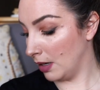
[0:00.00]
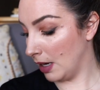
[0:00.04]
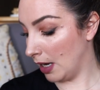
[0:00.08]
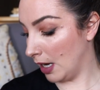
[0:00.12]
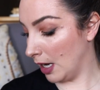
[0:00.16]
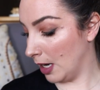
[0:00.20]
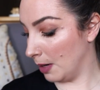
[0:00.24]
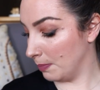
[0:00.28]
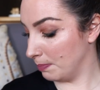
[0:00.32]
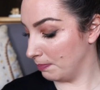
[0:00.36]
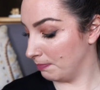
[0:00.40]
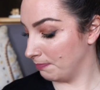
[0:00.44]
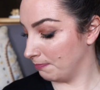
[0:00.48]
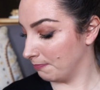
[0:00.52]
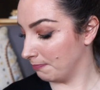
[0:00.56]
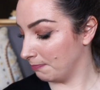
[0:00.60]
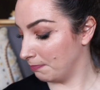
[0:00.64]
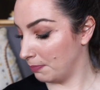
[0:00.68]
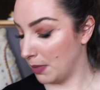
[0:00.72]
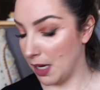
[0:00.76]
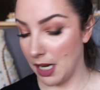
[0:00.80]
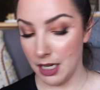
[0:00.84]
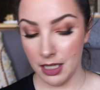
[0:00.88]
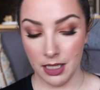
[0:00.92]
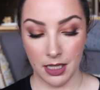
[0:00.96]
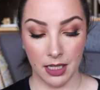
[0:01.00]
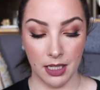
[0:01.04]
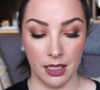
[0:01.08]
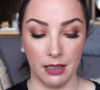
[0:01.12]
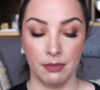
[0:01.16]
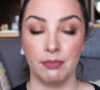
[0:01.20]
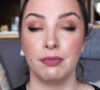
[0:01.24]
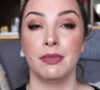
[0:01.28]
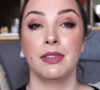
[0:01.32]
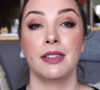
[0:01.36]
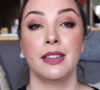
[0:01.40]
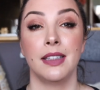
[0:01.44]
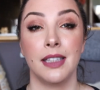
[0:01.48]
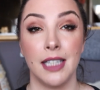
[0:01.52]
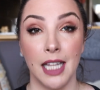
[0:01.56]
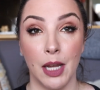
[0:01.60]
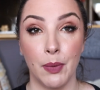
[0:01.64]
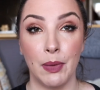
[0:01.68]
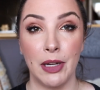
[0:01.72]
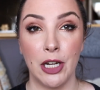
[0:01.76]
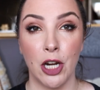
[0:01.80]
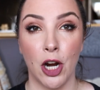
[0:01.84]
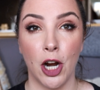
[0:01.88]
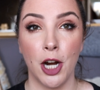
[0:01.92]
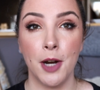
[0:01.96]
Um, but there
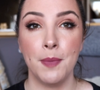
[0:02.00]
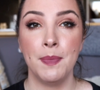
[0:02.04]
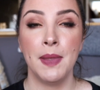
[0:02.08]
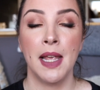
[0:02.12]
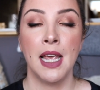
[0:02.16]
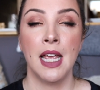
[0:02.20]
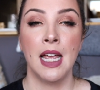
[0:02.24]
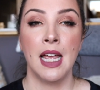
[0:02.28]
we go.